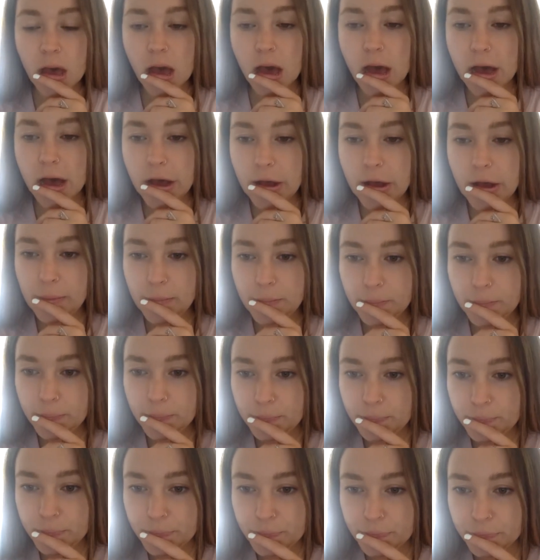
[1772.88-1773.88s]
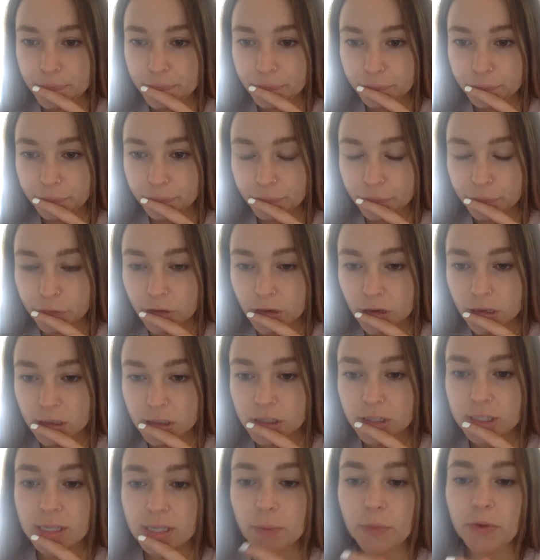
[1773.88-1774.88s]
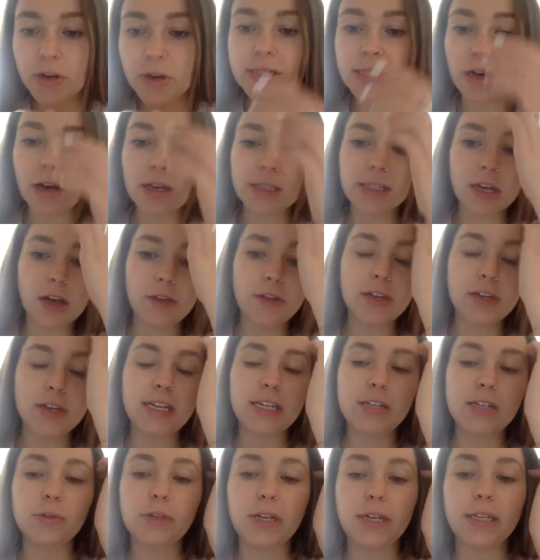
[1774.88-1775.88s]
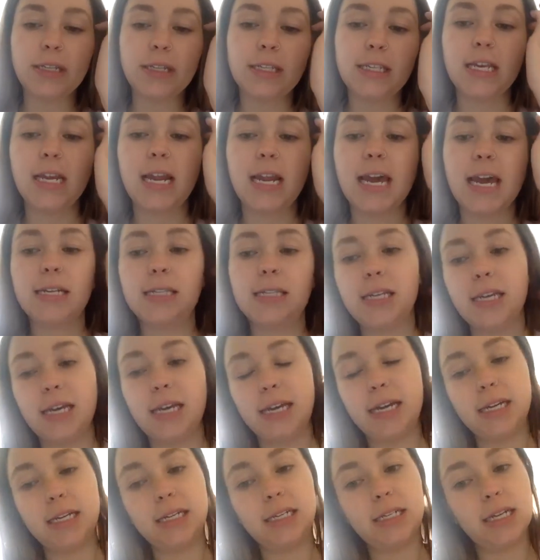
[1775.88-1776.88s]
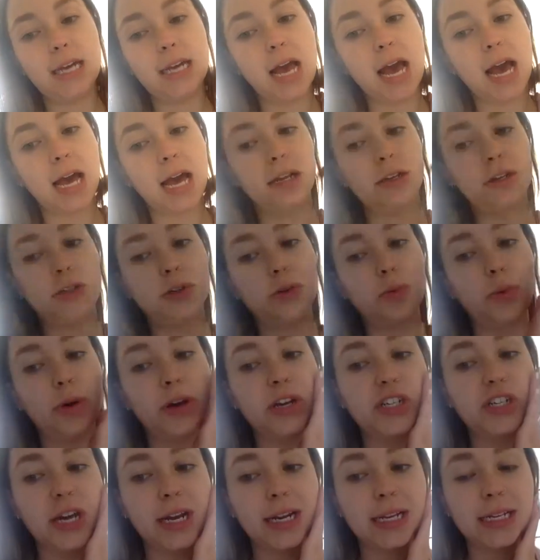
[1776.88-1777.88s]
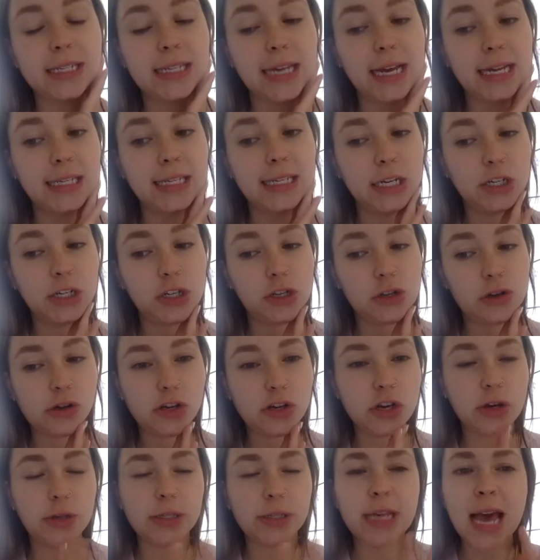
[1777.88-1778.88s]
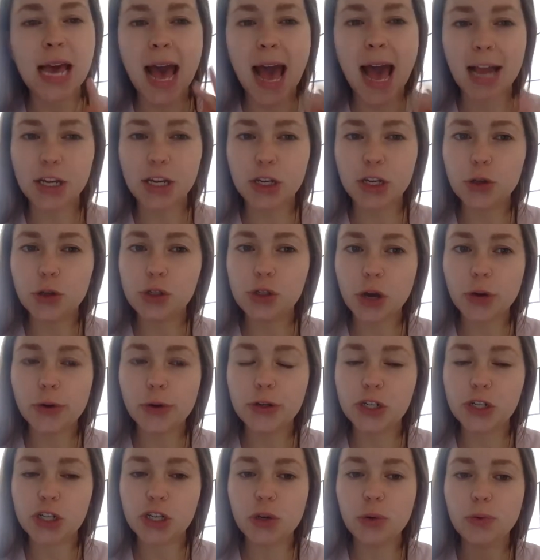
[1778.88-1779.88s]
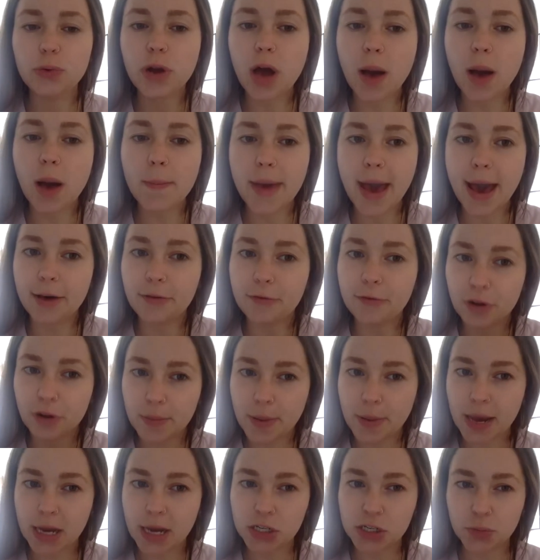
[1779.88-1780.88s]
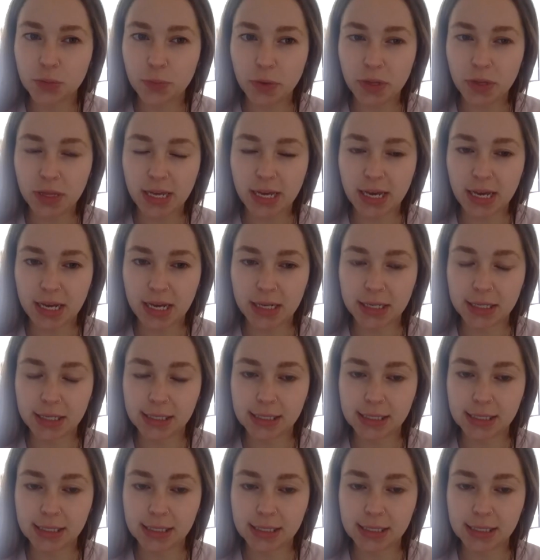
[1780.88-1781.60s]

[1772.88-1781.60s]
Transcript: Um so someone has asked, are the needles insulated and which anesthetic do you use? And you don't, do you numb every patient with this?